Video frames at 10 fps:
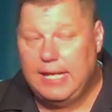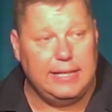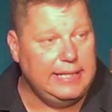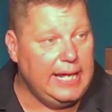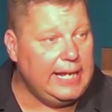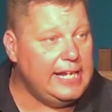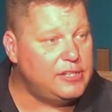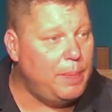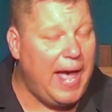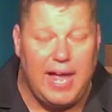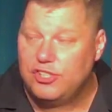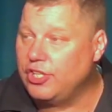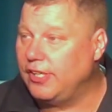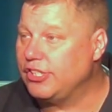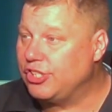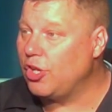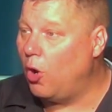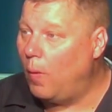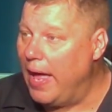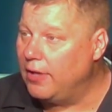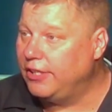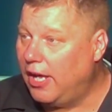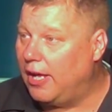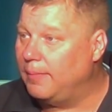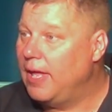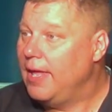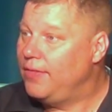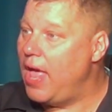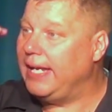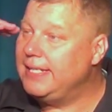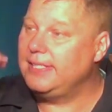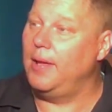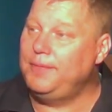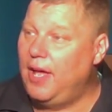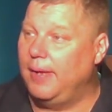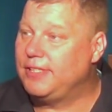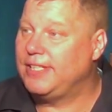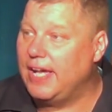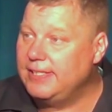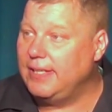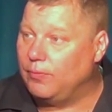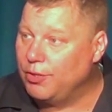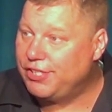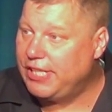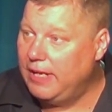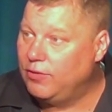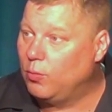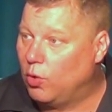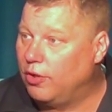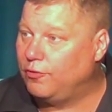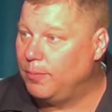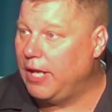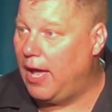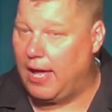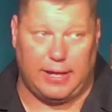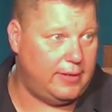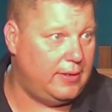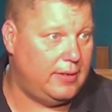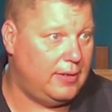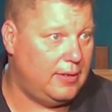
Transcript: can get his passion so wound up that he sometimes doesn't receive the word from God.